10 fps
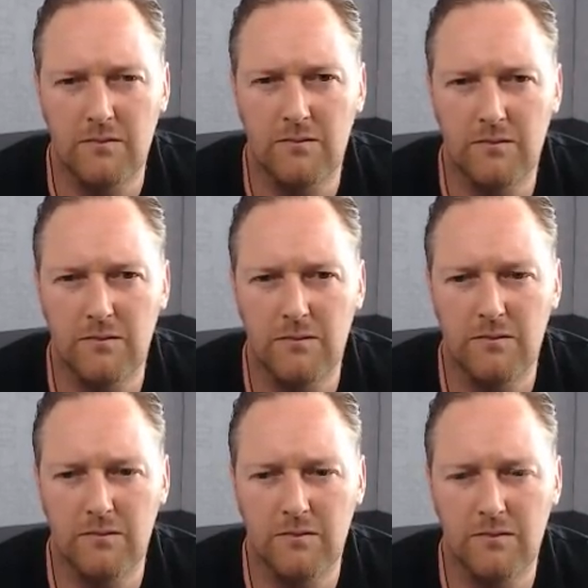
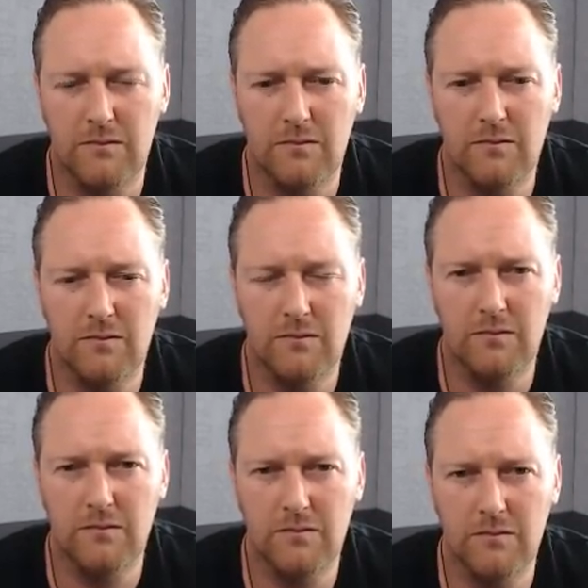
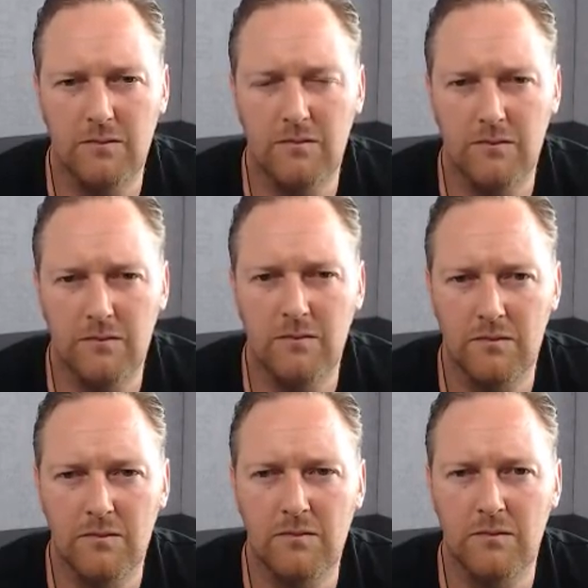
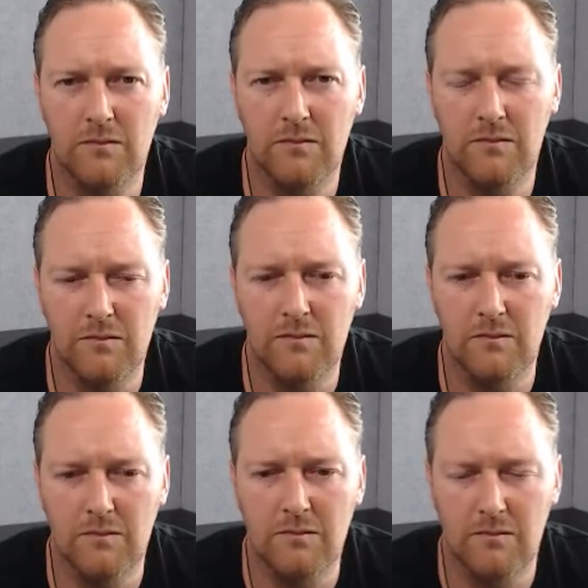
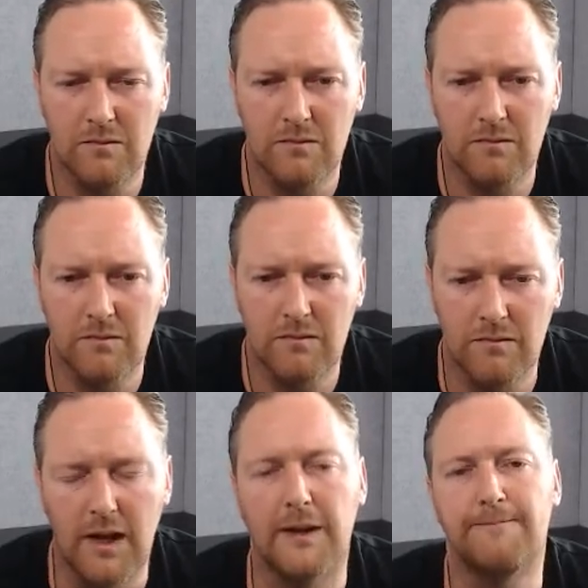
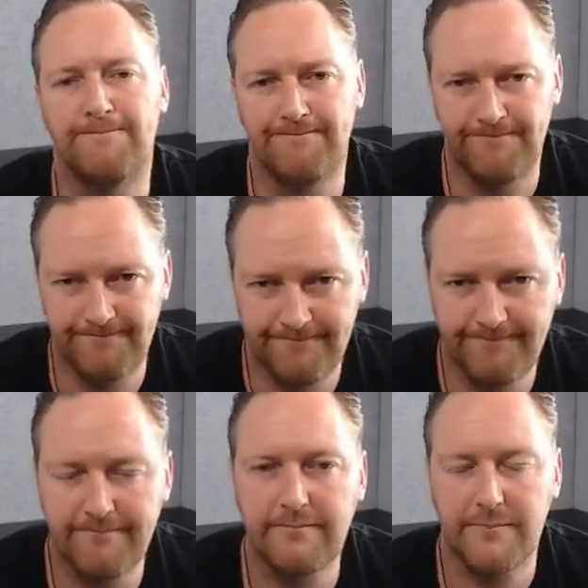
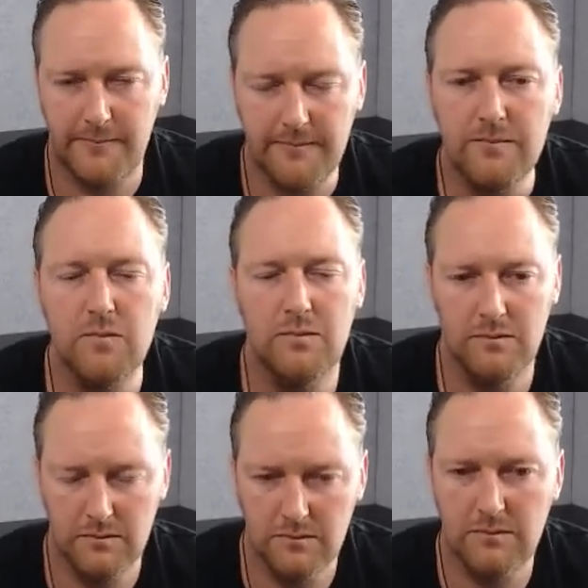
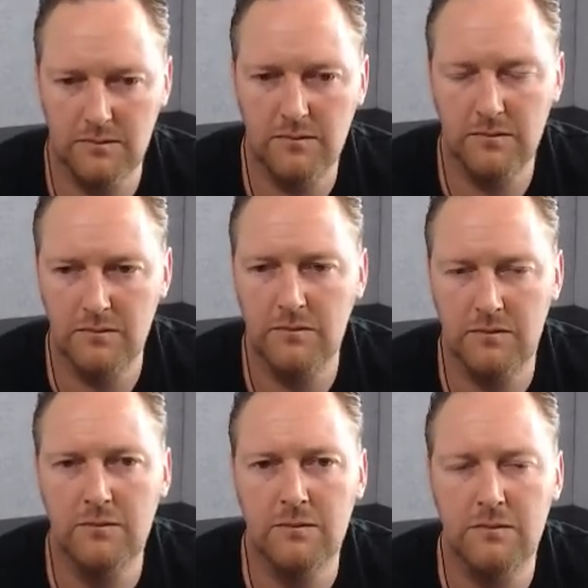
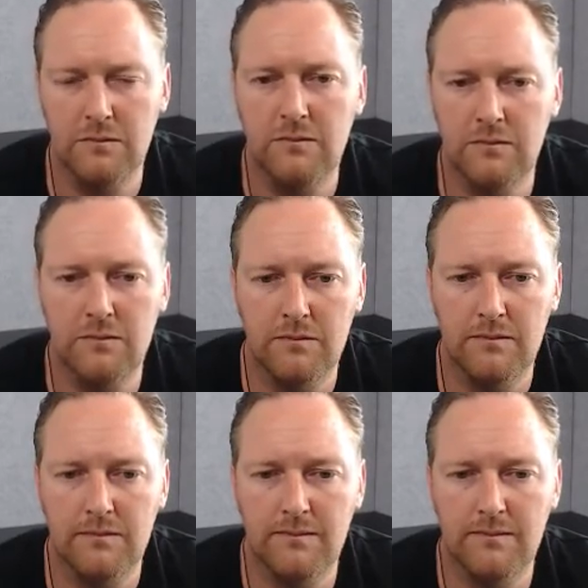The person shown says nothing.